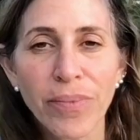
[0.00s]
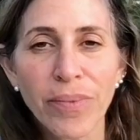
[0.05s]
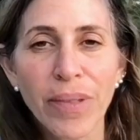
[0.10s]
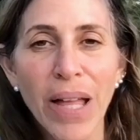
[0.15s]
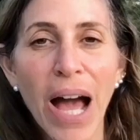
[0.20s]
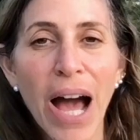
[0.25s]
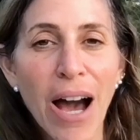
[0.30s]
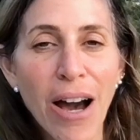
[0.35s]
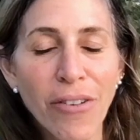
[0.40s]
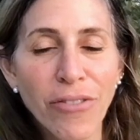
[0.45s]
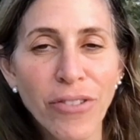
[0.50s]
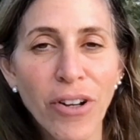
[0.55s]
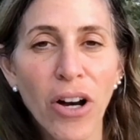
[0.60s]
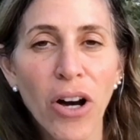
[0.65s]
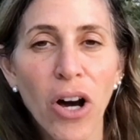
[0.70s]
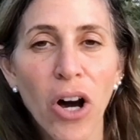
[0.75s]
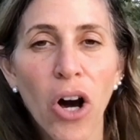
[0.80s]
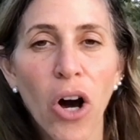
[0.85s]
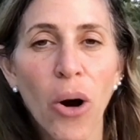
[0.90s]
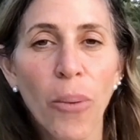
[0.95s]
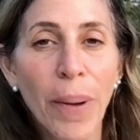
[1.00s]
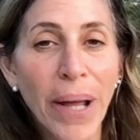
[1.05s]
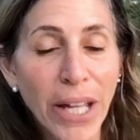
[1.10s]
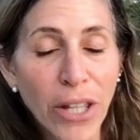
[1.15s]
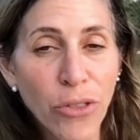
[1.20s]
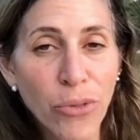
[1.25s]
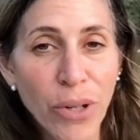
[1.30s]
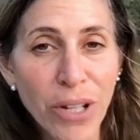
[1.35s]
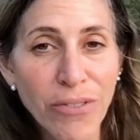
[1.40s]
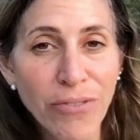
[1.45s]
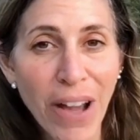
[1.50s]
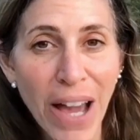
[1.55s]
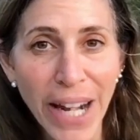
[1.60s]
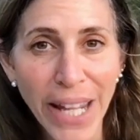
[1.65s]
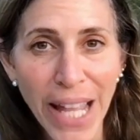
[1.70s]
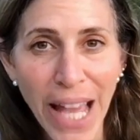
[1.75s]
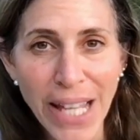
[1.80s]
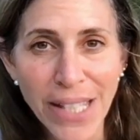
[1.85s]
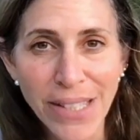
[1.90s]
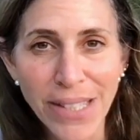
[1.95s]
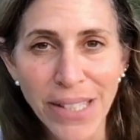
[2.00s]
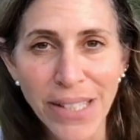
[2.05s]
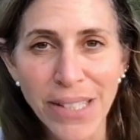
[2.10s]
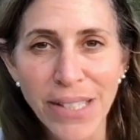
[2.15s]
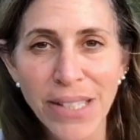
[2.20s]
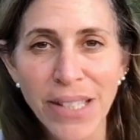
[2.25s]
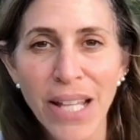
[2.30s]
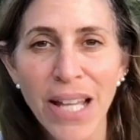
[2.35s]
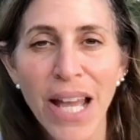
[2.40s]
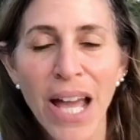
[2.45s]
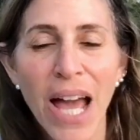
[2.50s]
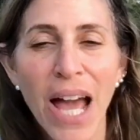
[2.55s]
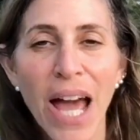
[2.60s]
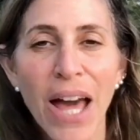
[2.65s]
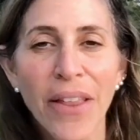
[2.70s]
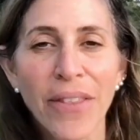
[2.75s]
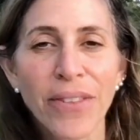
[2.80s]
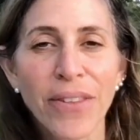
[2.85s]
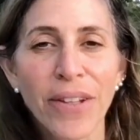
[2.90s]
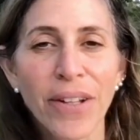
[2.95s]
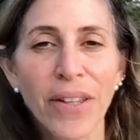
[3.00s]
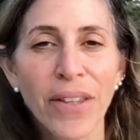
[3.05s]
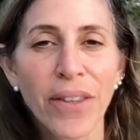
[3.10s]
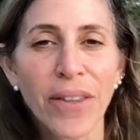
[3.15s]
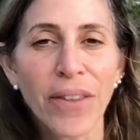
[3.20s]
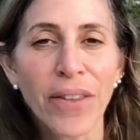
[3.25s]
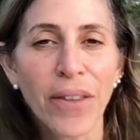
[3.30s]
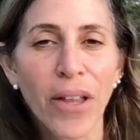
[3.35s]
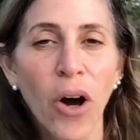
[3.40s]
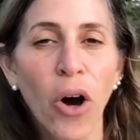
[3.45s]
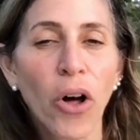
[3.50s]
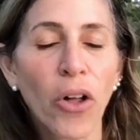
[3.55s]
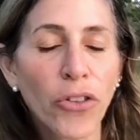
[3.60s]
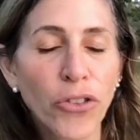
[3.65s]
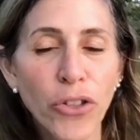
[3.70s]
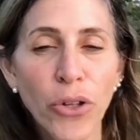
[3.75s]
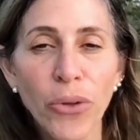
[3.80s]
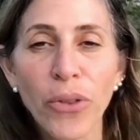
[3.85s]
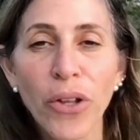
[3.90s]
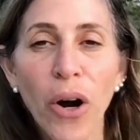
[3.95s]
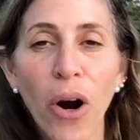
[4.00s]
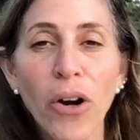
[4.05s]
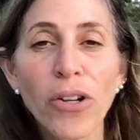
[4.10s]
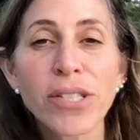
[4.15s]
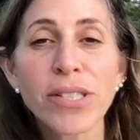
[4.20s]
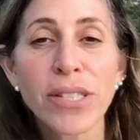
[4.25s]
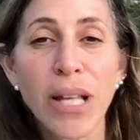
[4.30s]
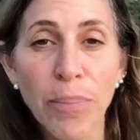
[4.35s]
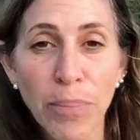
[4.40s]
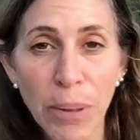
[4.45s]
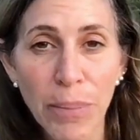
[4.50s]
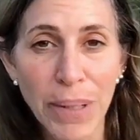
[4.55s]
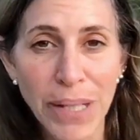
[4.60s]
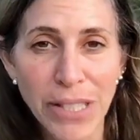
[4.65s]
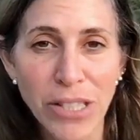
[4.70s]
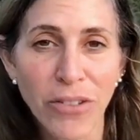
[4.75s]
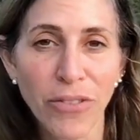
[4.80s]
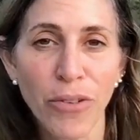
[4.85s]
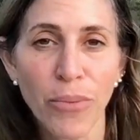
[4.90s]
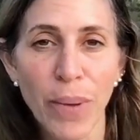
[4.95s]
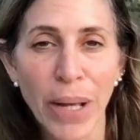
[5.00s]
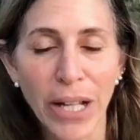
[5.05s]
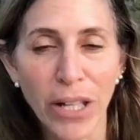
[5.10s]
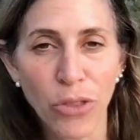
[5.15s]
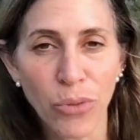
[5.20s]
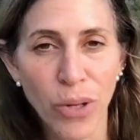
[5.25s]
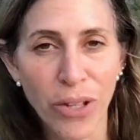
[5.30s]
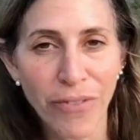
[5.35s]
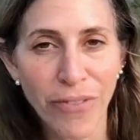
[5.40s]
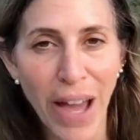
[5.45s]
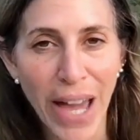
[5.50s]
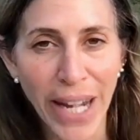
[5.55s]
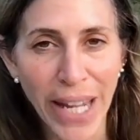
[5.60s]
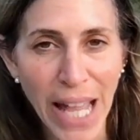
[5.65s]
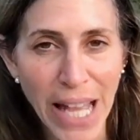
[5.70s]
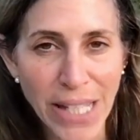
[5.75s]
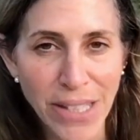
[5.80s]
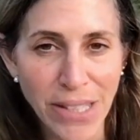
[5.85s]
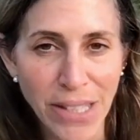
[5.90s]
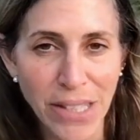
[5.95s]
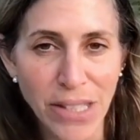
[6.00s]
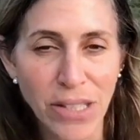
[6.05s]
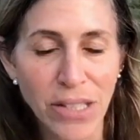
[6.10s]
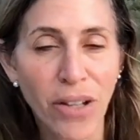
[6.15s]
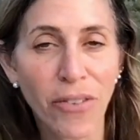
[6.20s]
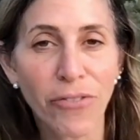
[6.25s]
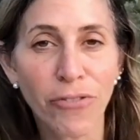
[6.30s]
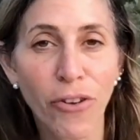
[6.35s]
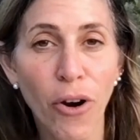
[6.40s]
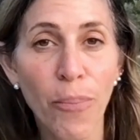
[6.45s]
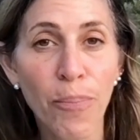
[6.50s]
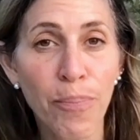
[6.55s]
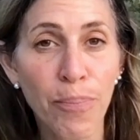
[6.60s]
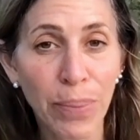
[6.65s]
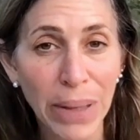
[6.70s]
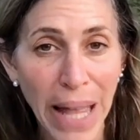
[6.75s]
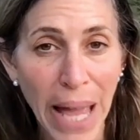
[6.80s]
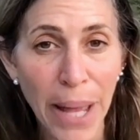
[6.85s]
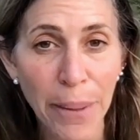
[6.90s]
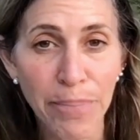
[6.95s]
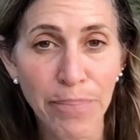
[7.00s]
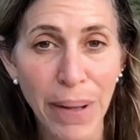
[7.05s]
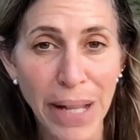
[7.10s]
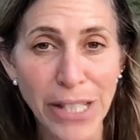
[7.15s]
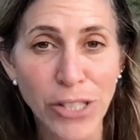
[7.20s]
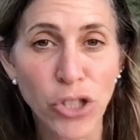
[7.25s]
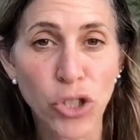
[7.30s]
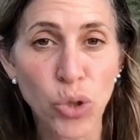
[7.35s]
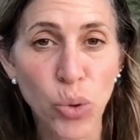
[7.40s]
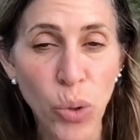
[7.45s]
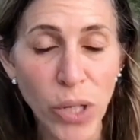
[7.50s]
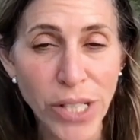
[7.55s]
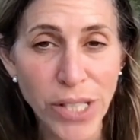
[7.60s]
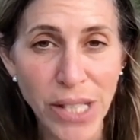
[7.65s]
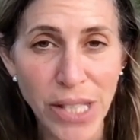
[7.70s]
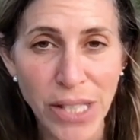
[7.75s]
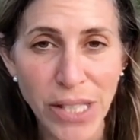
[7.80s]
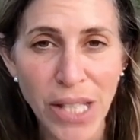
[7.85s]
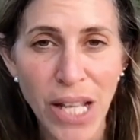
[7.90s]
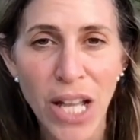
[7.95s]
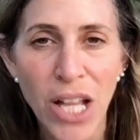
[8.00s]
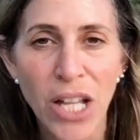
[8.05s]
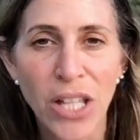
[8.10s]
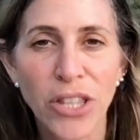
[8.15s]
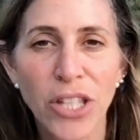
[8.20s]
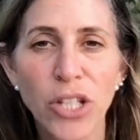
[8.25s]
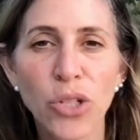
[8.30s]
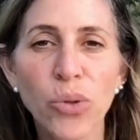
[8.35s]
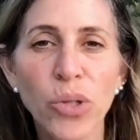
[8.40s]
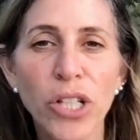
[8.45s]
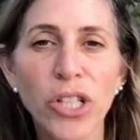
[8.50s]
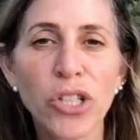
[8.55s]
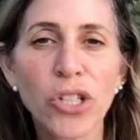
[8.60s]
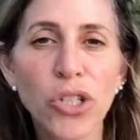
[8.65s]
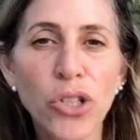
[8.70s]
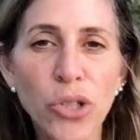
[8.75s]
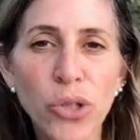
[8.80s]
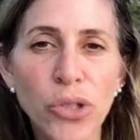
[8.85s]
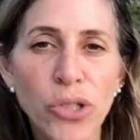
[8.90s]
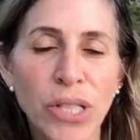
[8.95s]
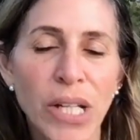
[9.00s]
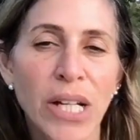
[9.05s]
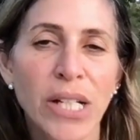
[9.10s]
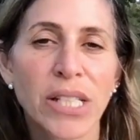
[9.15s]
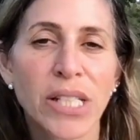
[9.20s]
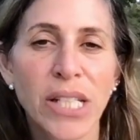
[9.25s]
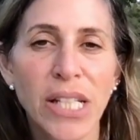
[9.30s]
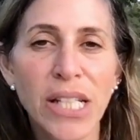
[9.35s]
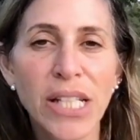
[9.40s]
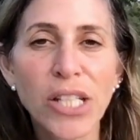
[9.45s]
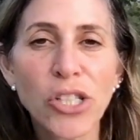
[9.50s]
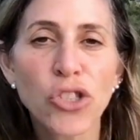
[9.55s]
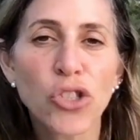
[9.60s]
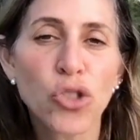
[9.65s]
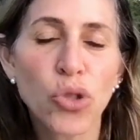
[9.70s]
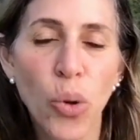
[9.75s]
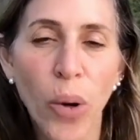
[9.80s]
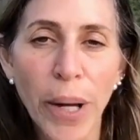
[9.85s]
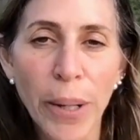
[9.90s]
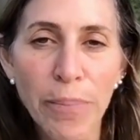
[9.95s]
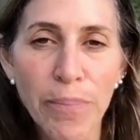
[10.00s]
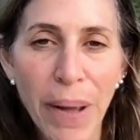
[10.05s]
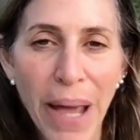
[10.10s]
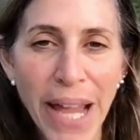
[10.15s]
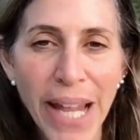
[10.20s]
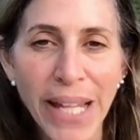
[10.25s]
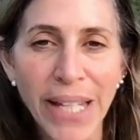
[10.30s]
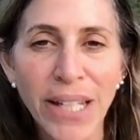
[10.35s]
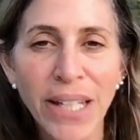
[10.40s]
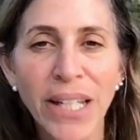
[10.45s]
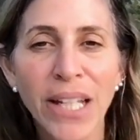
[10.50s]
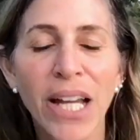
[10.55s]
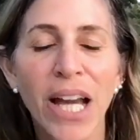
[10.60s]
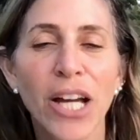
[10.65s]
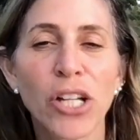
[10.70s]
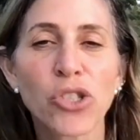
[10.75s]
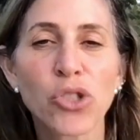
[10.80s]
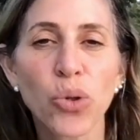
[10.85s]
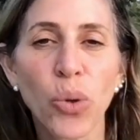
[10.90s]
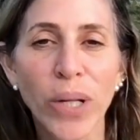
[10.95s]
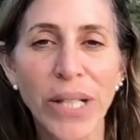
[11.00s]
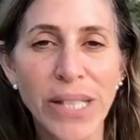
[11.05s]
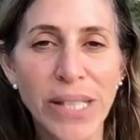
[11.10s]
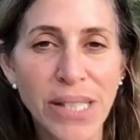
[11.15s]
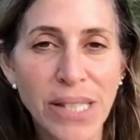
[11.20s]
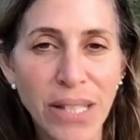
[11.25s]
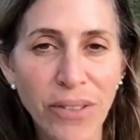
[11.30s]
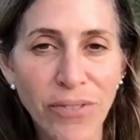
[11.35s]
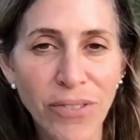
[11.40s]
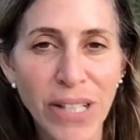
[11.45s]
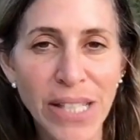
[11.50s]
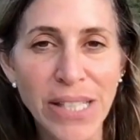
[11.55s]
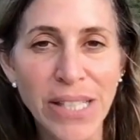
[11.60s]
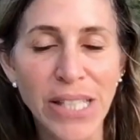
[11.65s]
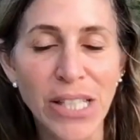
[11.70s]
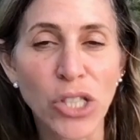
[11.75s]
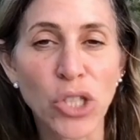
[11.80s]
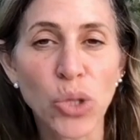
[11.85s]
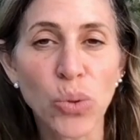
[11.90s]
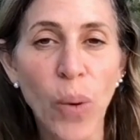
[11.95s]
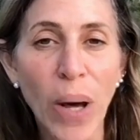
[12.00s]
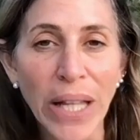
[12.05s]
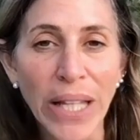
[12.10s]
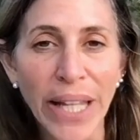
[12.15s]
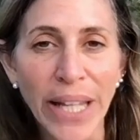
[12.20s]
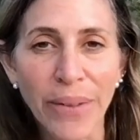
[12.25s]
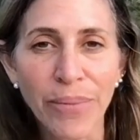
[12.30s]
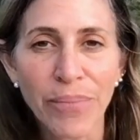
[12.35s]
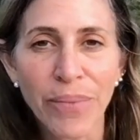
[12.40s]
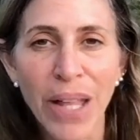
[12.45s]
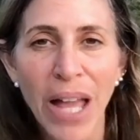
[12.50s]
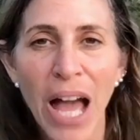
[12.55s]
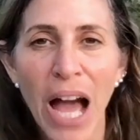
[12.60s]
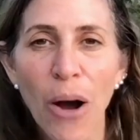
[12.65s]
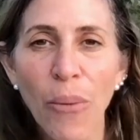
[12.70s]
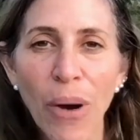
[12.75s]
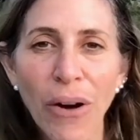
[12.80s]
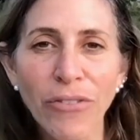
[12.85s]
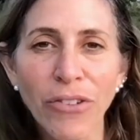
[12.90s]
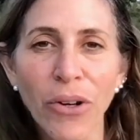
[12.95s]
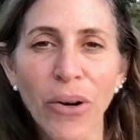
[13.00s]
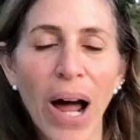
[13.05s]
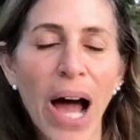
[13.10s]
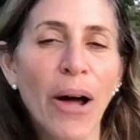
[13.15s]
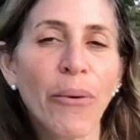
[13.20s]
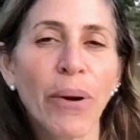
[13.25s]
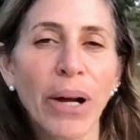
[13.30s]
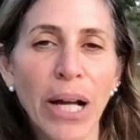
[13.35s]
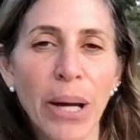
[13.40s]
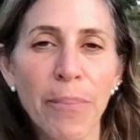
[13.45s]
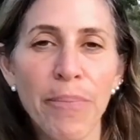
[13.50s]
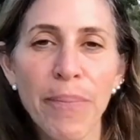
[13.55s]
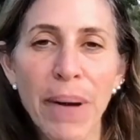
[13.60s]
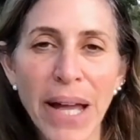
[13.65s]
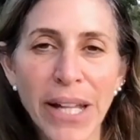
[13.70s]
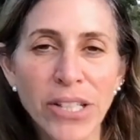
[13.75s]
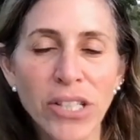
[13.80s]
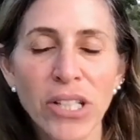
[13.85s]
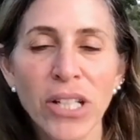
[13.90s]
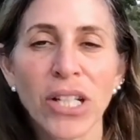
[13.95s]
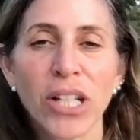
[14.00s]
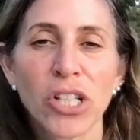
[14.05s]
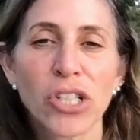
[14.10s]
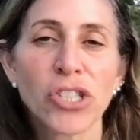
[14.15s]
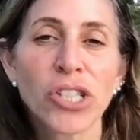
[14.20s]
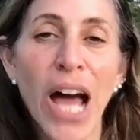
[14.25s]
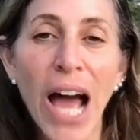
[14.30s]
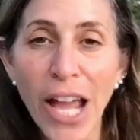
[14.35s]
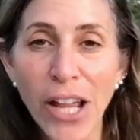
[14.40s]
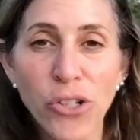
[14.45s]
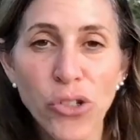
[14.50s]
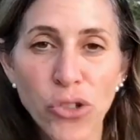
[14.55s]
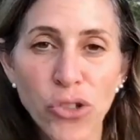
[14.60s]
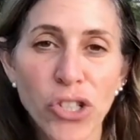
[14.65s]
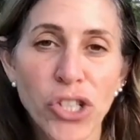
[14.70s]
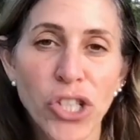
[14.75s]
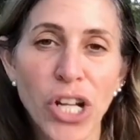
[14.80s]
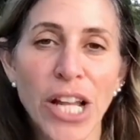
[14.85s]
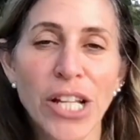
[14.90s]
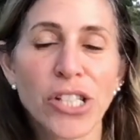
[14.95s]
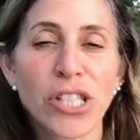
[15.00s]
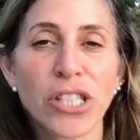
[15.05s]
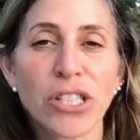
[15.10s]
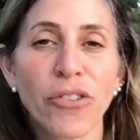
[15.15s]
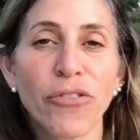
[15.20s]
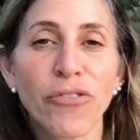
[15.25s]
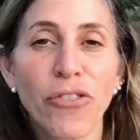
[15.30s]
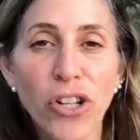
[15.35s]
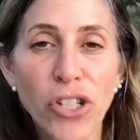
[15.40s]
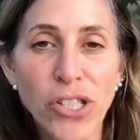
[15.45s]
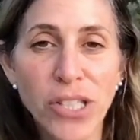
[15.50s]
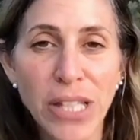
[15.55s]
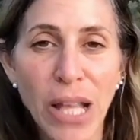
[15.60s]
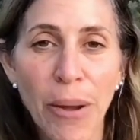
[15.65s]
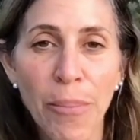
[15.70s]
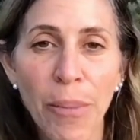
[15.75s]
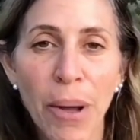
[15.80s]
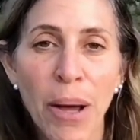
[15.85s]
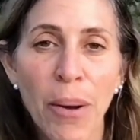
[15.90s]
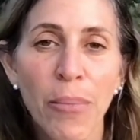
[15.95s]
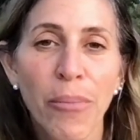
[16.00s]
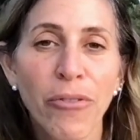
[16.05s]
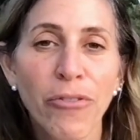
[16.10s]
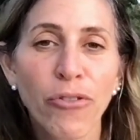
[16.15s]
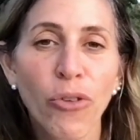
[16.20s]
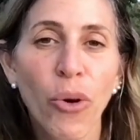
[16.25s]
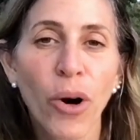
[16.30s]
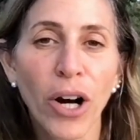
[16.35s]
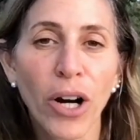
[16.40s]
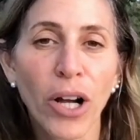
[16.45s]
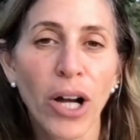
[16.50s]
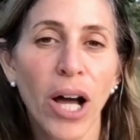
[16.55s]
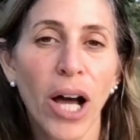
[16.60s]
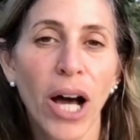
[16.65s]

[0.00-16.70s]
have omega-3 fatty acids, and also there are supplements of omega-3 fatty acids from plant-based sources that you can use to ease joint pain and joint stiffness and swelling. However, I recommend dietary change as the first step before